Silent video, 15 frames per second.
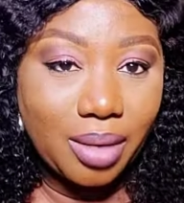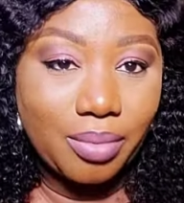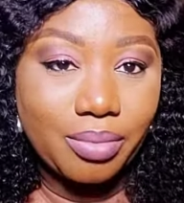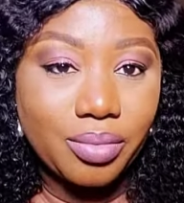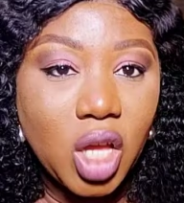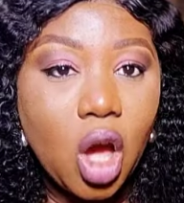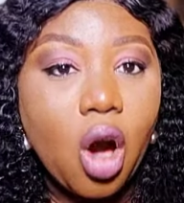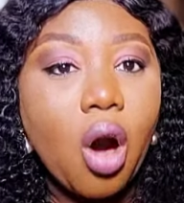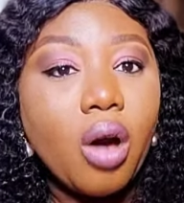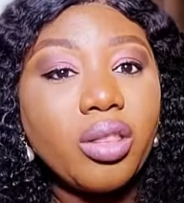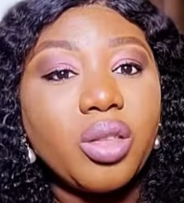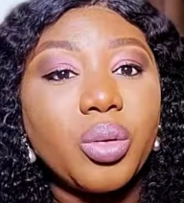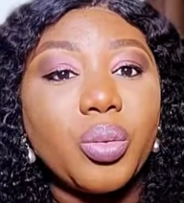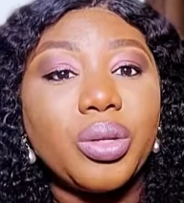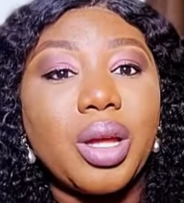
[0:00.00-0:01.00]
not
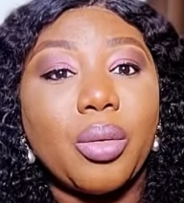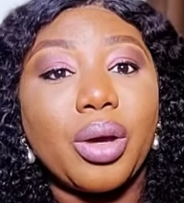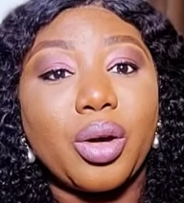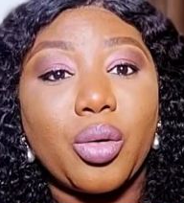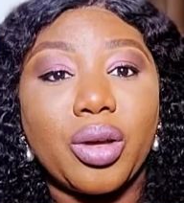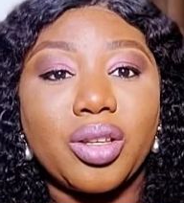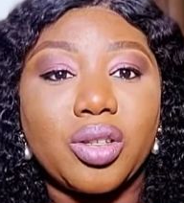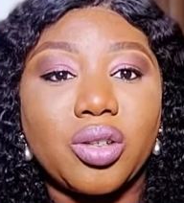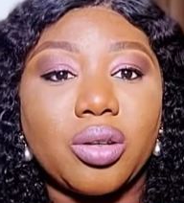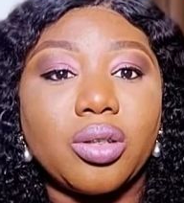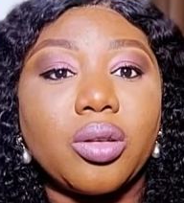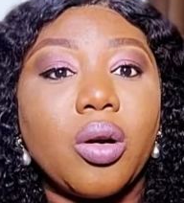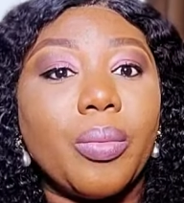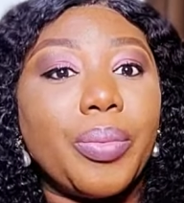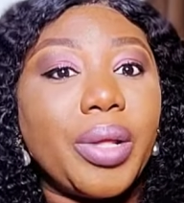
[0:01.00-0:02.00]
twice, like she
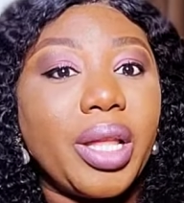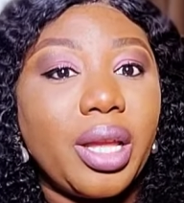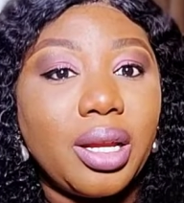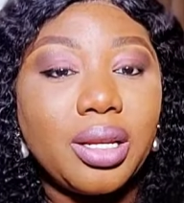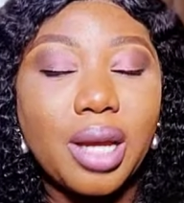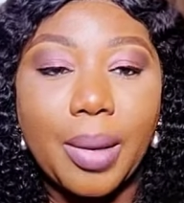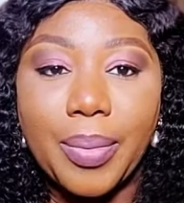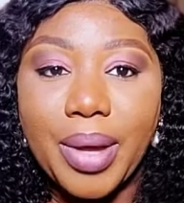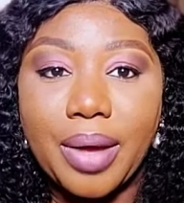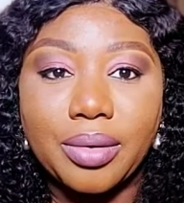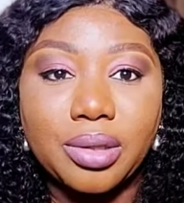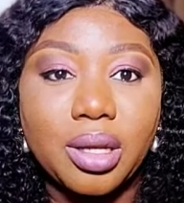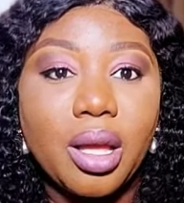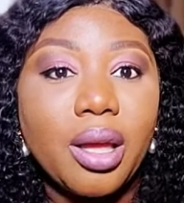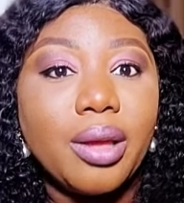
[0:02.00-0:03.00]
almost left the
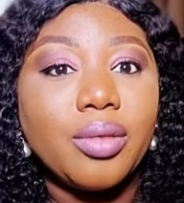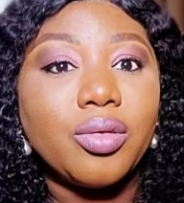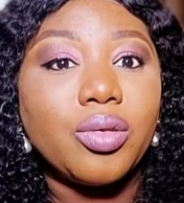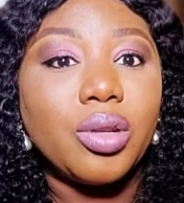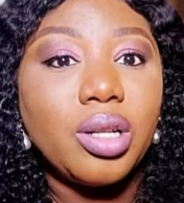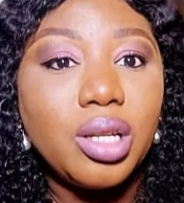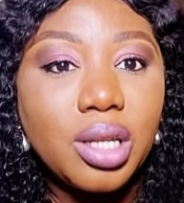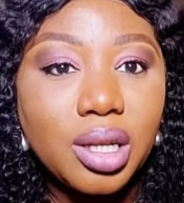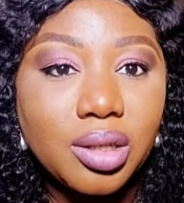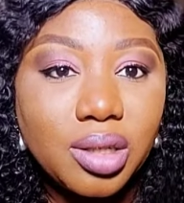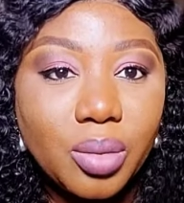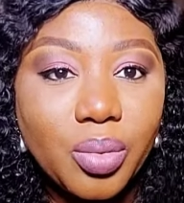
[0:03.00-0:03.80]
relationship.